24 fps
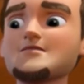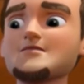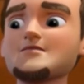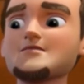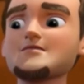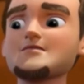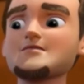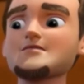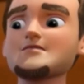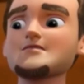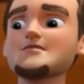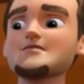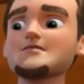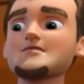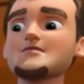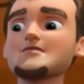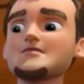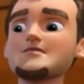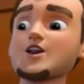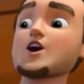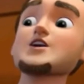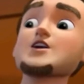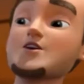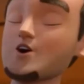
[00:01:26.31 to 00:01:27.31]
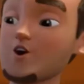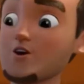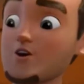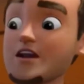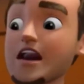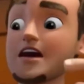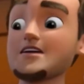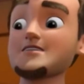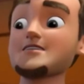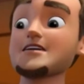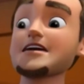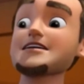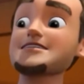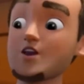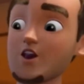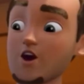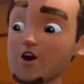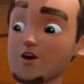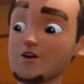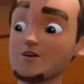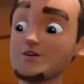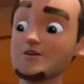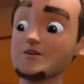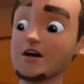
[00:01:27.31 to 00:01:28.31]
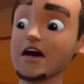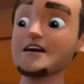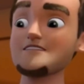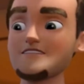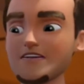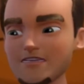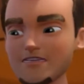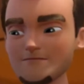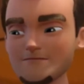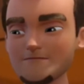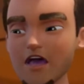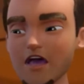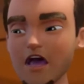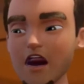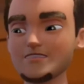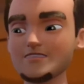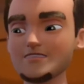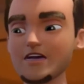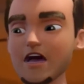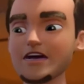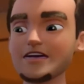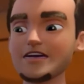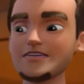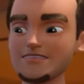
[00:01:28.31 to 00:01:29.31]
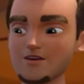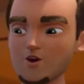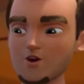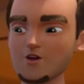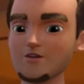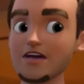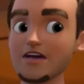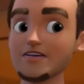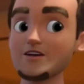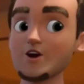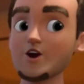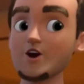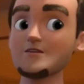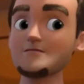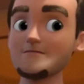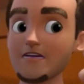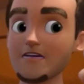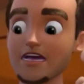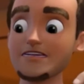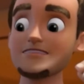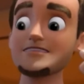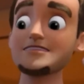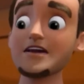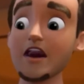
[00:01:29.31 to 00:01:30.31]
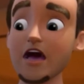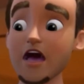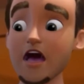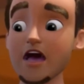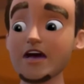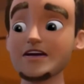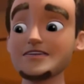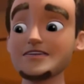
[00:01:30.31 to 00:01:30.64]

Son, I've got to tell you, you're making a lousy first impression.